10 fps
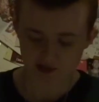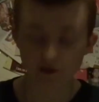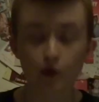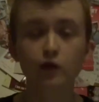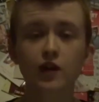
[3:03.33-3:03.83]

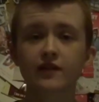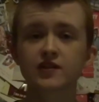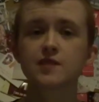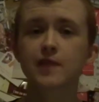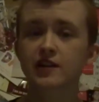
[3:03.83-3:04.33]

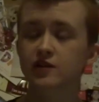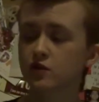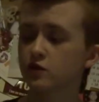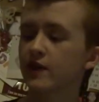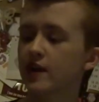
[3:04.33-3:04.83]
Photocrafty by
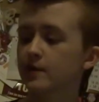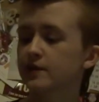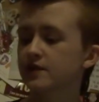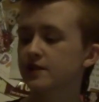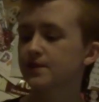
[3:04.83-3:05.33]
Sue
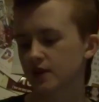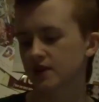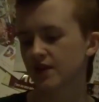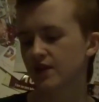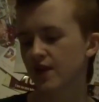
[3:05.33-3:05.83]
Venables.
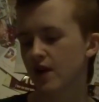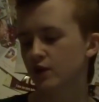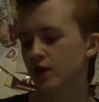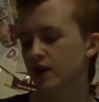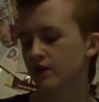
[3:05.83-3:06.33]
75
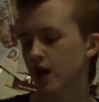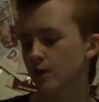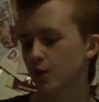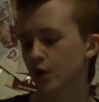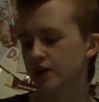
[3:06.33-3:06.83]
creative
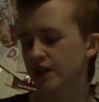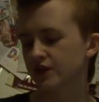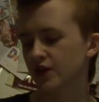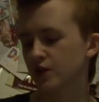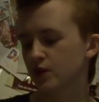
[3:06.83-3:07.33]
camera projects
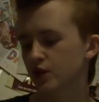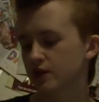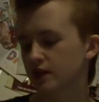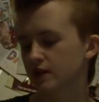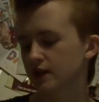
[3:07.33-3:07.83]
for you and your
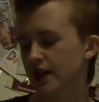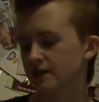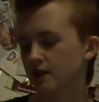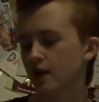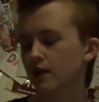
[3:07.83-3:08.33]
digital
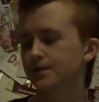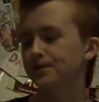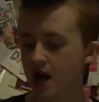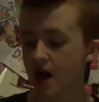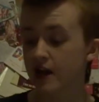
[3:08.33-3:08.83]
SLR.
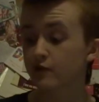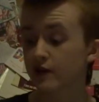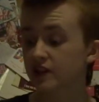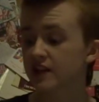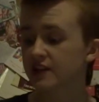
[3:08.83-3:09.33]
I had
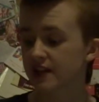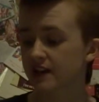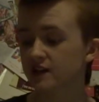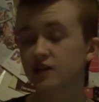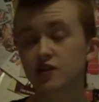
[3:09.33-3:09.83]
originally
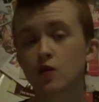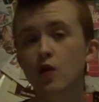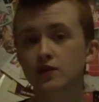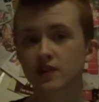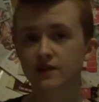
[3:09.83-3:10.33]
intended to do
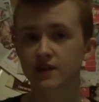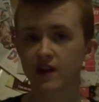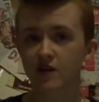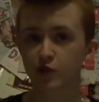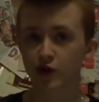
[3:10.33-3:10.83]
all
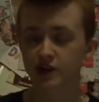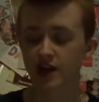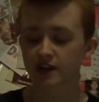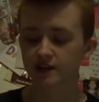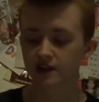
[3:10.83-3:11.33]
75
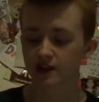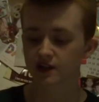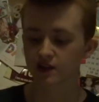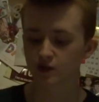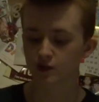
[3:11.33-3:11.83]
projects and
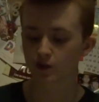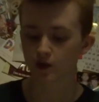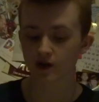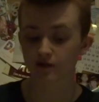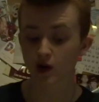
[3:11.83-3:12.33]
do
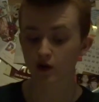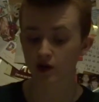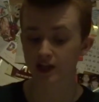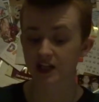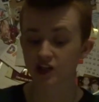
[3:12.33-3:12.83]
a vlog
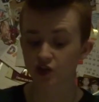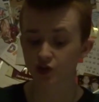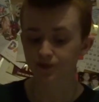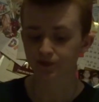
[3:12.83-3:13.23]
on each,